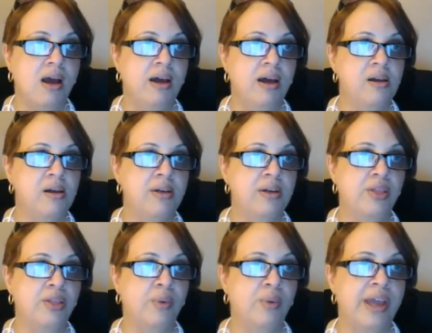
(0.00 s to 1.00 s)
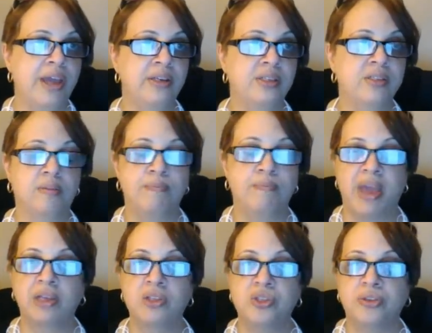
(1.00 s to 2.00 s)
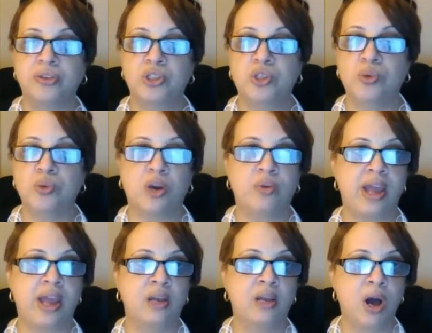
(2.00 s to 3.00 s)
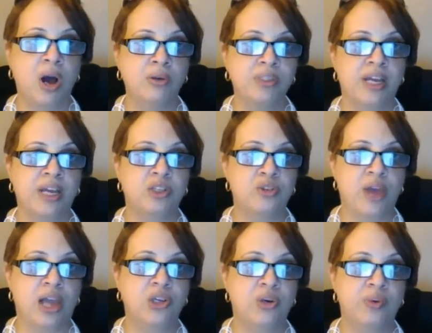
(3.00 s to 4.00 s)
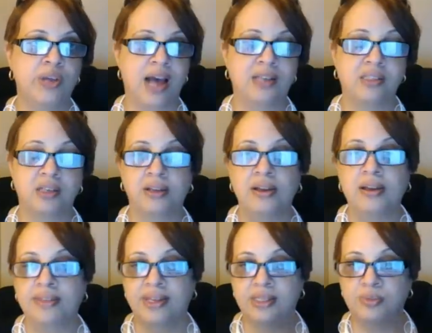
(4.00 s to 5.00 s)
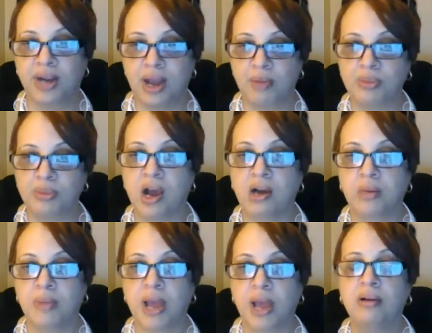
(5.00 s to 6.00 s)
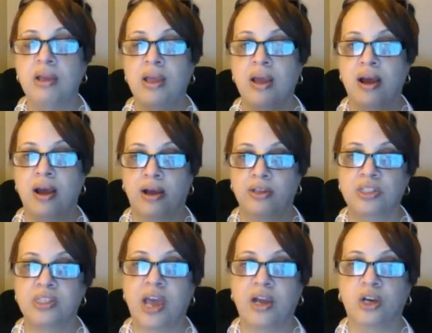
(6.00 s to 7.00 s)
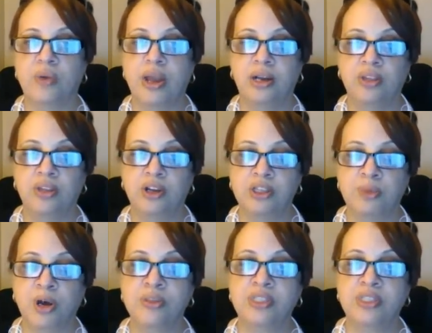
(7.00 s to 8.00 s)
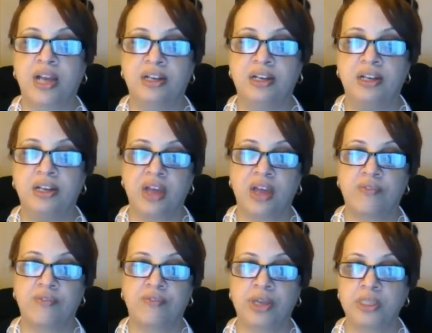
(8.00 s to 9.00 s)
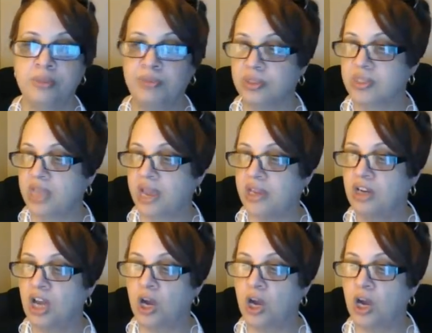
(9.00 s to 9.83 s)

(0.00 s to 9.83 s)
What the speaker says: Another way is making sure that you are creating posts that attract curiosity. That's what I was talking about. Just kind of creating those posts, and I did that on Facebook, saying,